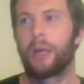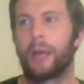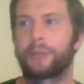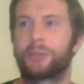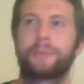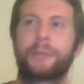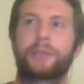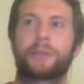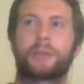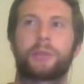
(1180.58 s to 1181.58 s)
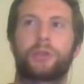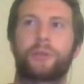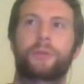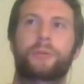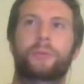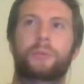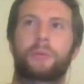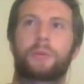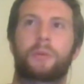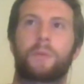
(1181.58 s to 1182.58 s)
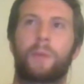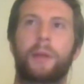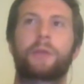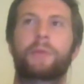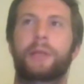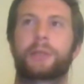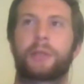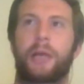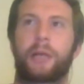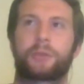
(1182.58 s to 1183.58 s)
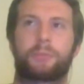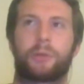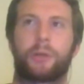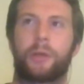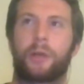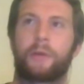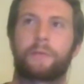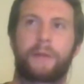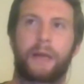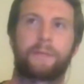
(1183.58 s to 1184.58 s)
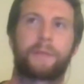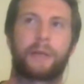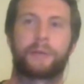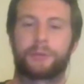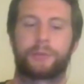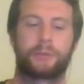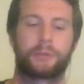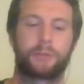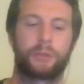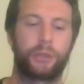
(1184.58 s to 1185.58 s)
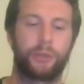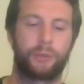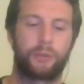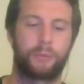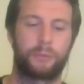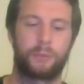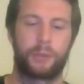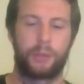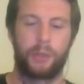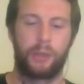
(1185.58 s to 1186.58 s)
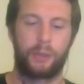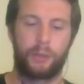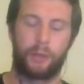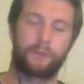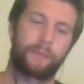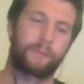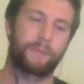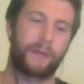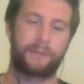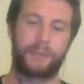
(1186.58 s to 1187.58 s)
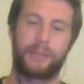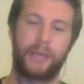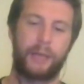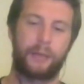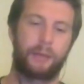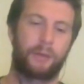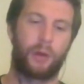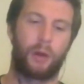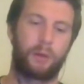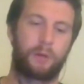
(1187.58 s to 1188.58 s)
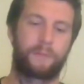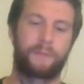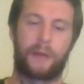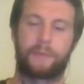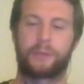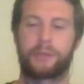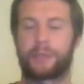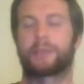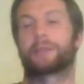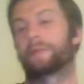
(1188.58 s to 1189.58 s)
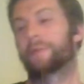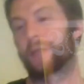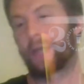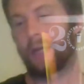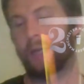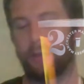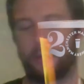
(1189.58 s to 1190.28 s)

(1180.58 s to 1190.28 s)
It just means when you reach the natural point of 5,000, you go from 5 to 10, not 5 to 6 to 7 to 8.